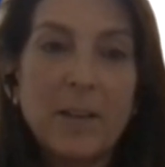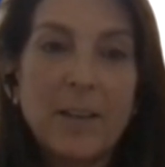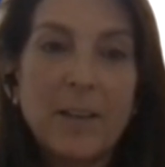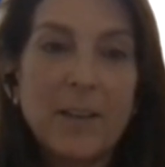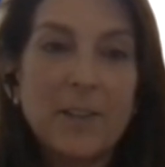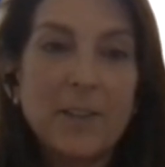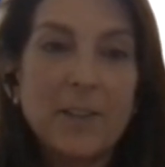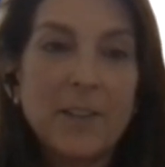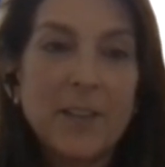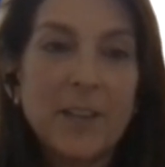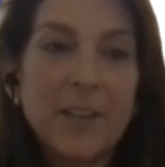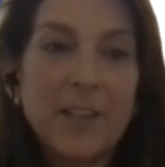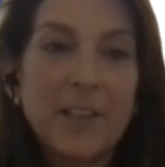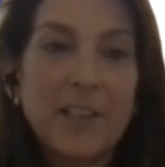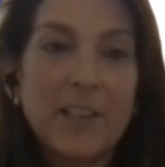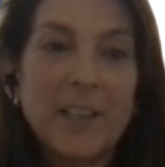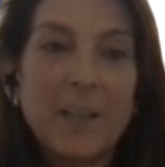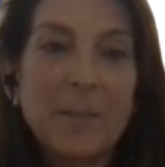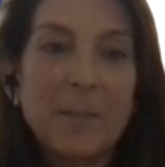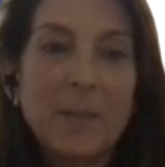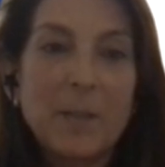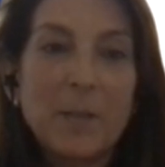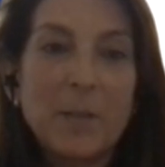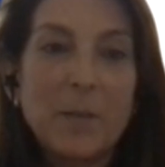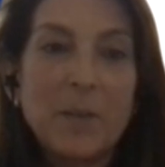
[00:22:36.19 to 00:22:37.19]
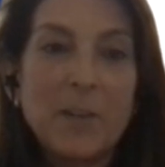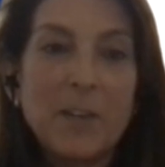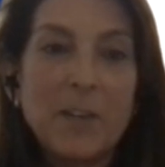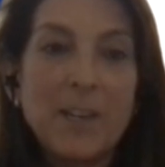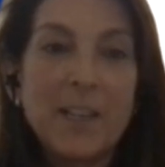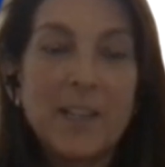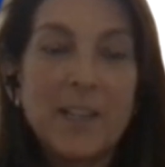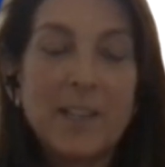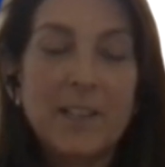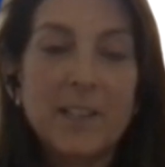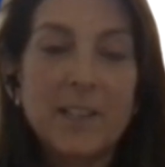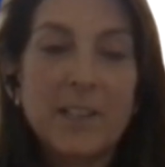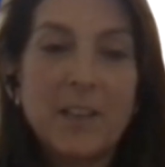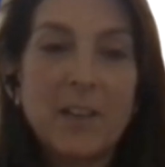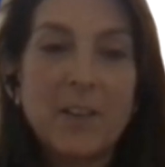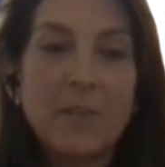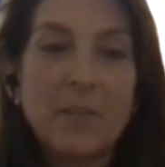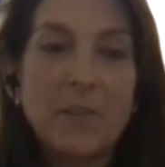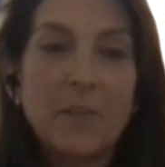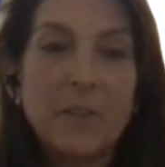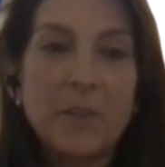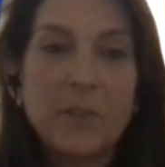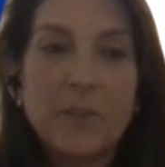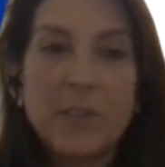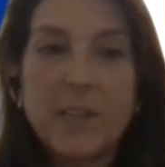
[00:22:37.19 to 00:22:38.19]
outside the climate community
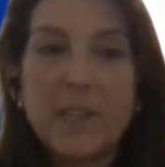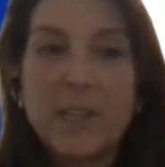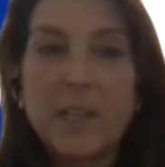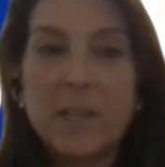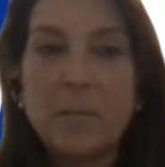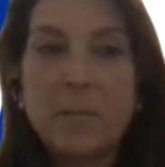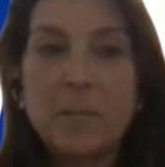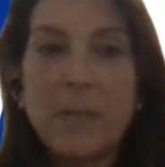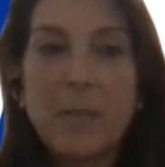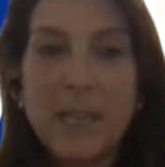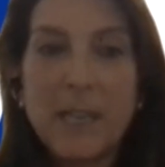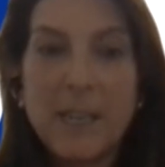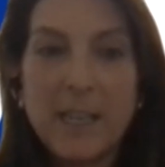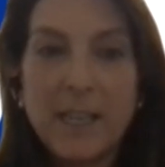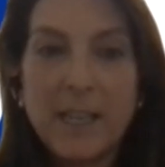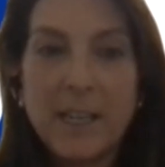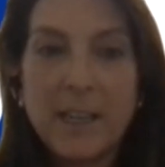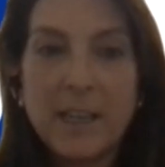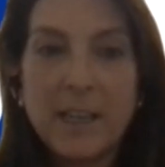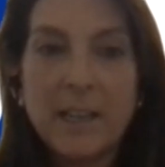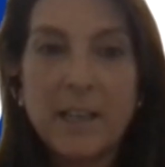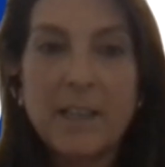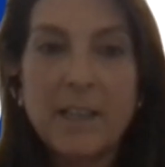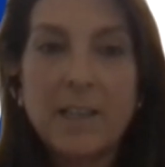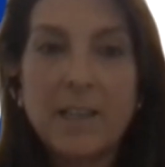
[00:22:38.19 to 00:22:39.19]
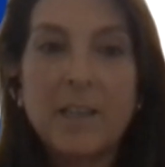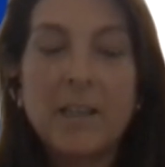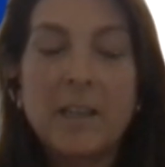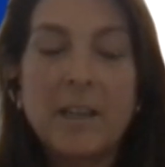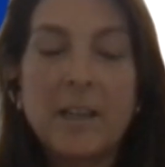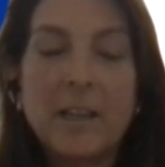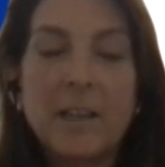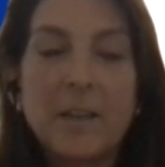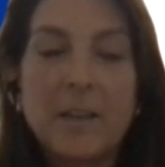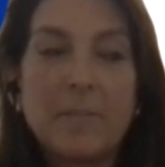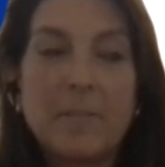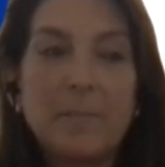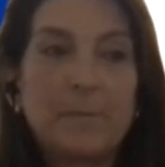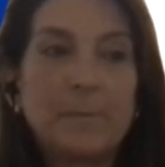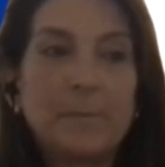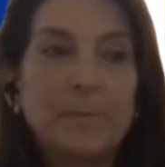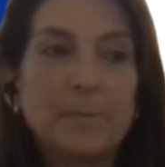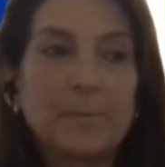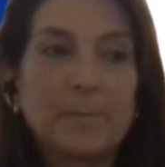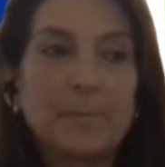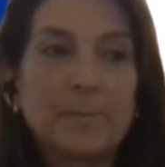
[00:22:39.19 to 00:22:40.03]
itself, you know, say in the media and um,